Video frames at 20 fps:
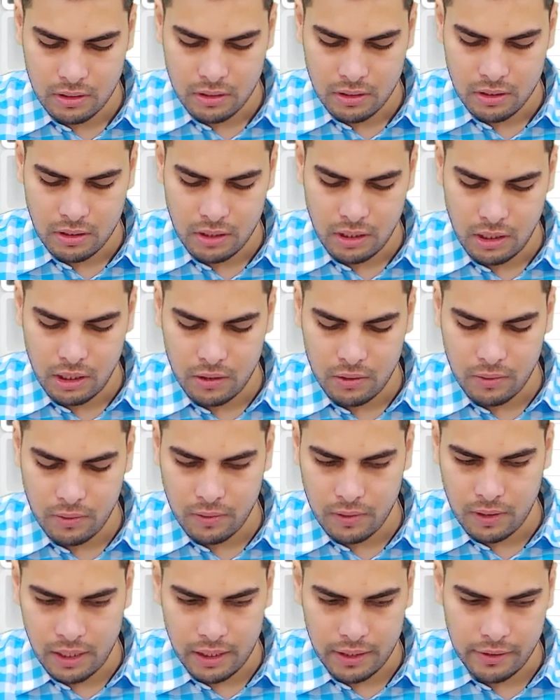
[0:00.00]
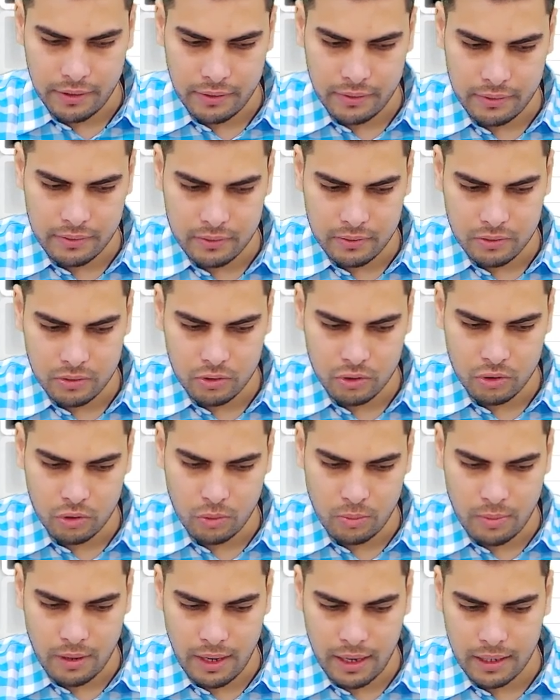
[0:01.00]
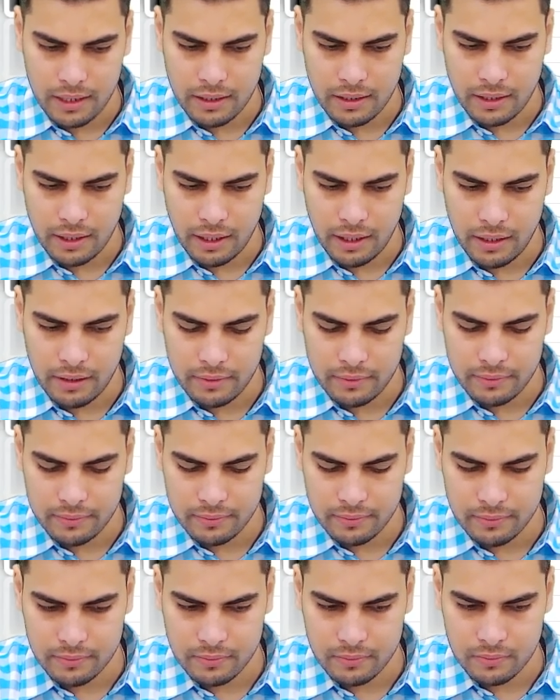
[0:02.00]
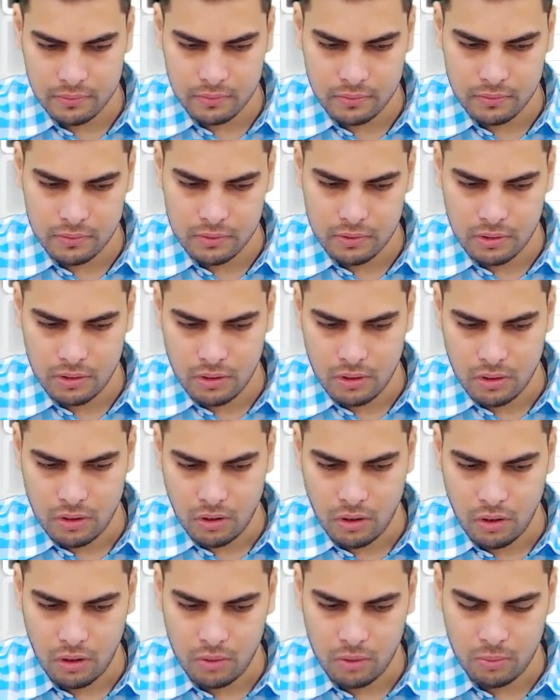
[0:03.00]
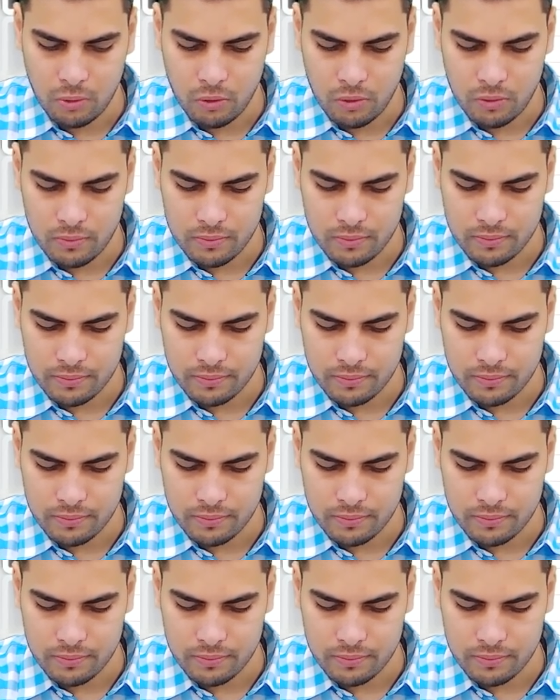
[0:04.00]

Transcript: equivalent to bank rate or more.